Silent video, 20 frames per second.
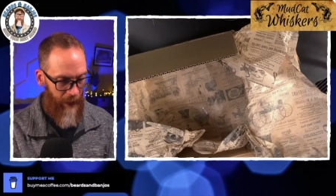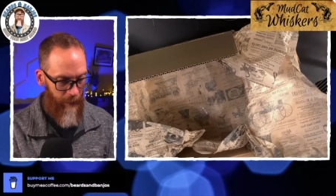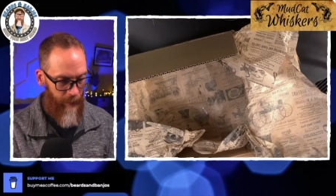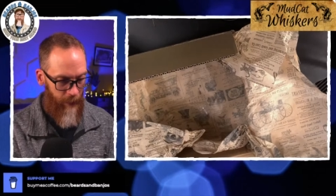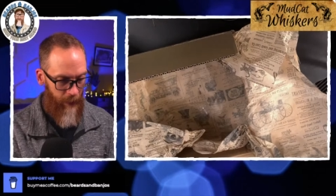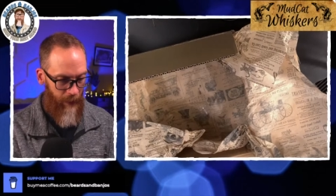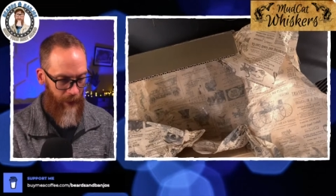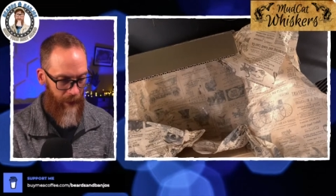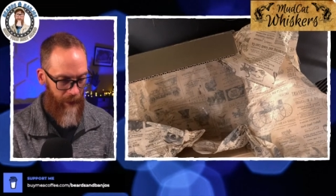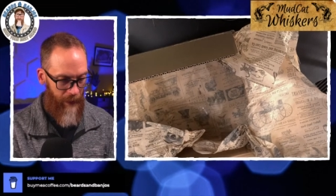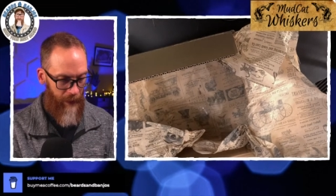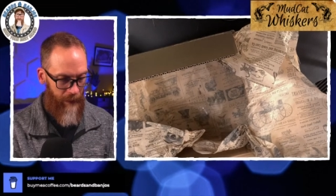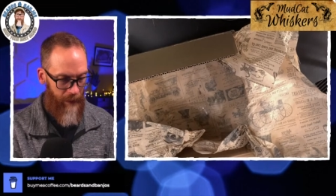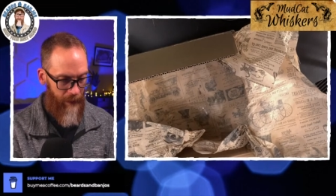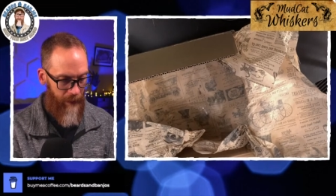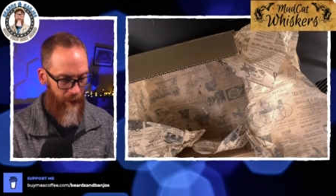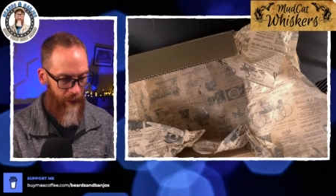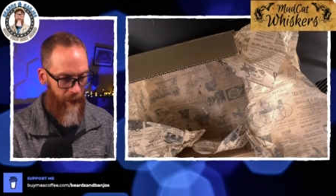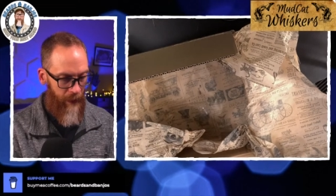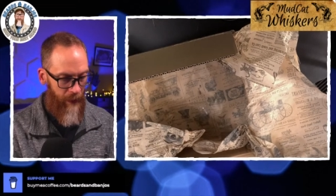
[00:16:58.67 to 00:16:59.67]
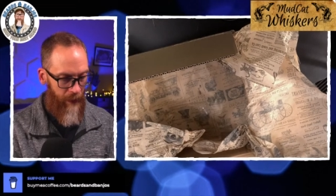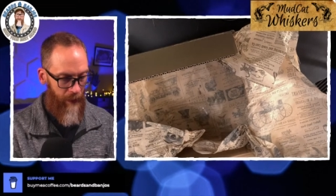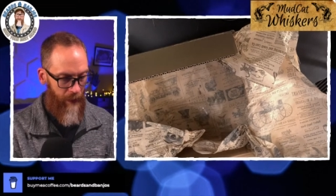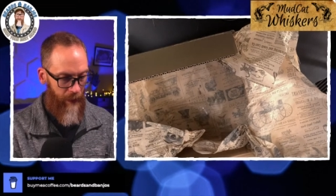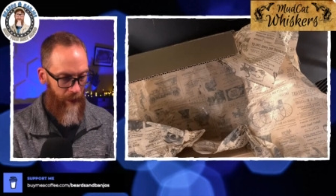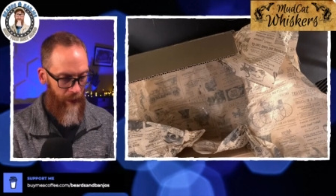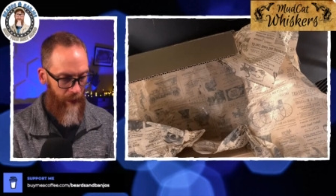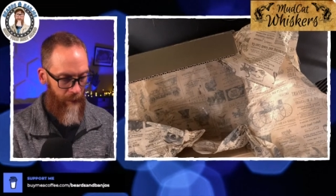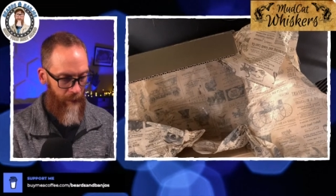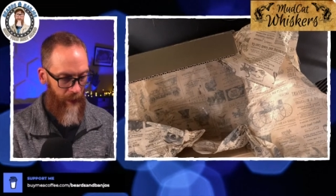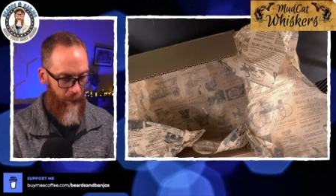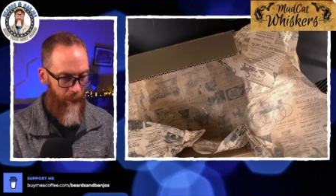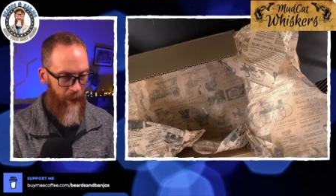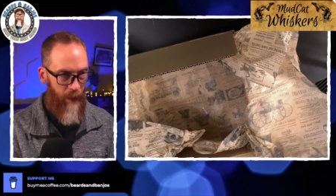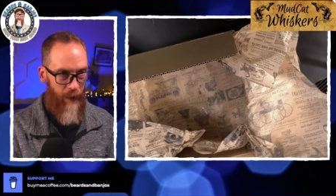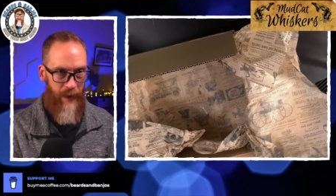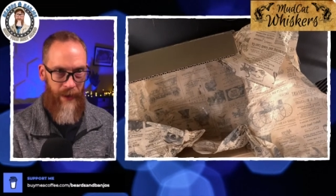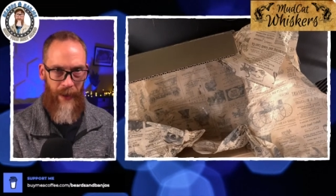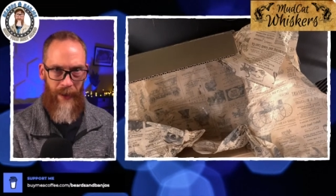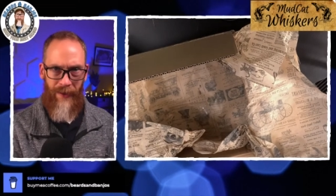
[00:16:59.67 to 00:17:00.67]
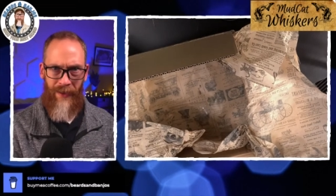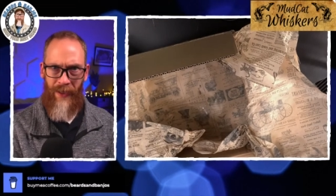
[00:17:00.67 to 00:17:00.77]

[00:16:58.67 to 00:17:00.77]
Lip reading: I feel like it's my beard stays